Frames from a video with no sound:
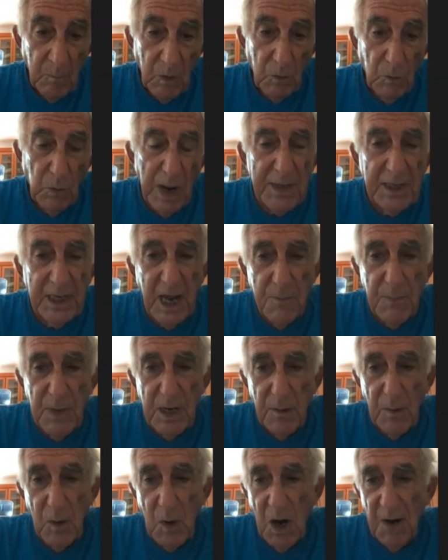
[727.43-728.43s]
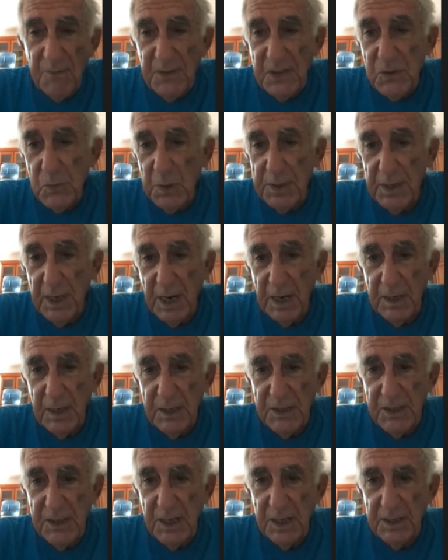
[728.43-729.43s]
Red came into my office one day and he
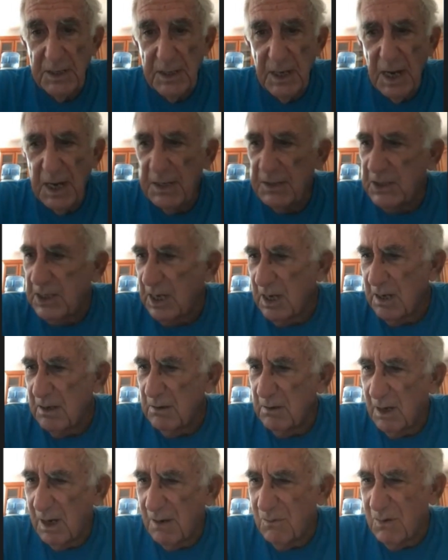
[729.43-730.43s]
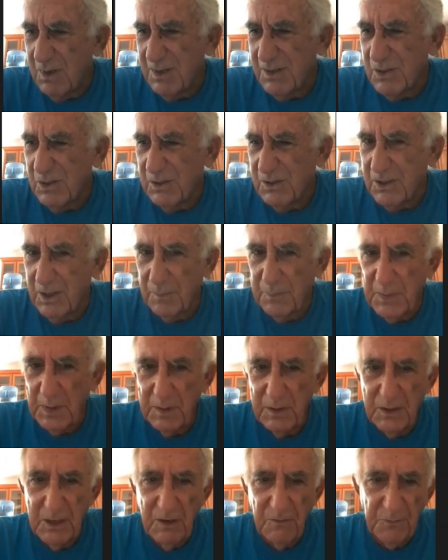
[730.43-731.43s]
said, hey, Ted, I want to do
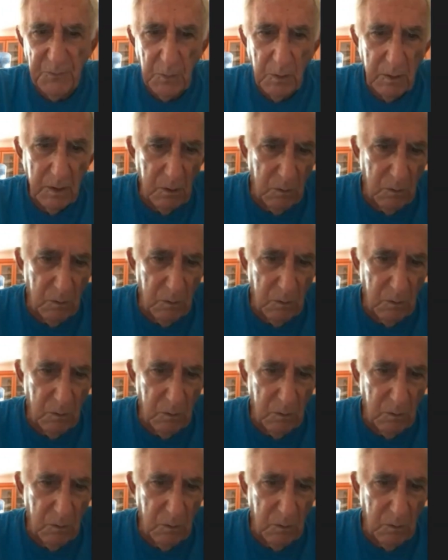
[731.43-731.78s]
something different.